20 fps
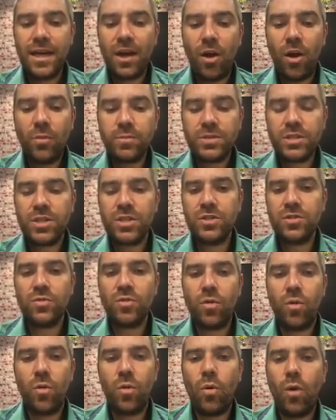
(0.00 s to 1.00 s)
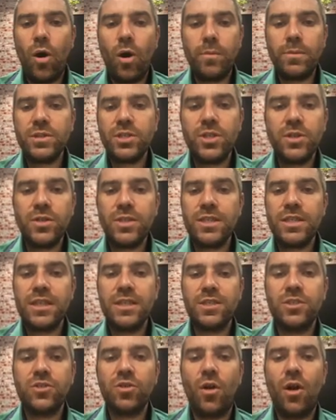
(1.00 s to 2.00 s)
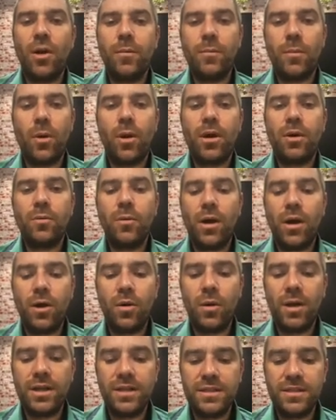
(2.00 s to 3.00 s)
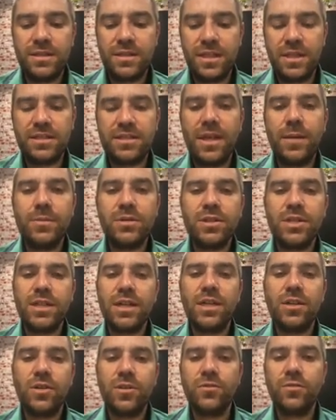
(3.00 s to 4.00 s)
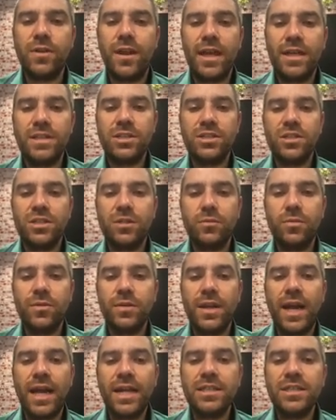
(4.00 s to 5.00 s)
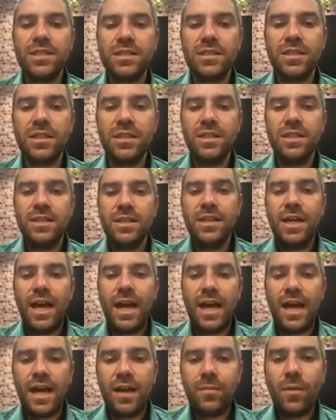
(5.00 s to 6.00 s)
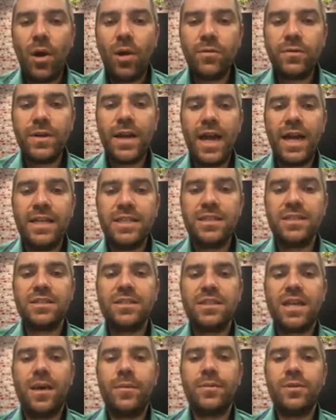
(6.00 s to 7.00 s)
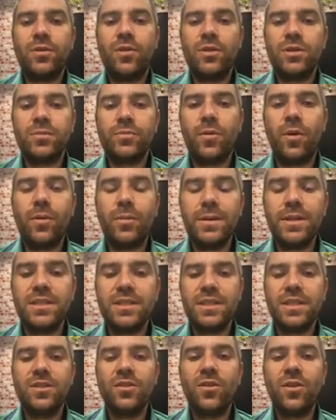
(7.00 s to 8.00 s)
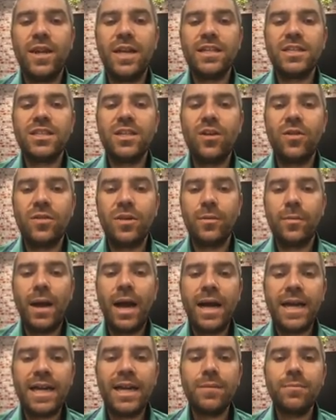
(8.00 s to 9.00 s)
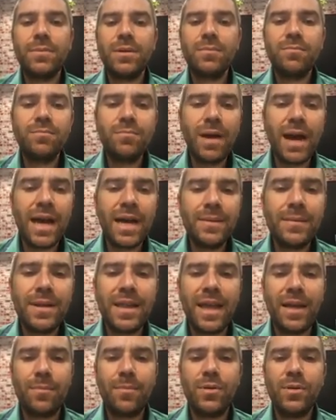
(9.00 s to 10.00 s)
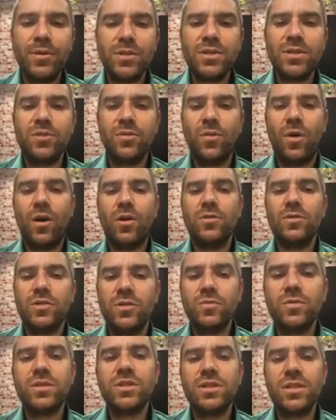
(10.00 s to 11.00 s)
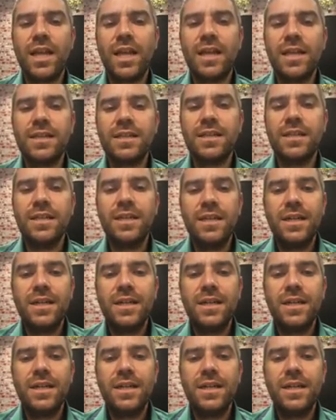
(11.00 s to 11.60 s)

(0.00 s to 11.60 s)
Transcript: option or opportunity to try and buy well is establishing a good relationship with an agent. Often agents come across properties that are not actually on the market, but maybe that person who owns it would sell it.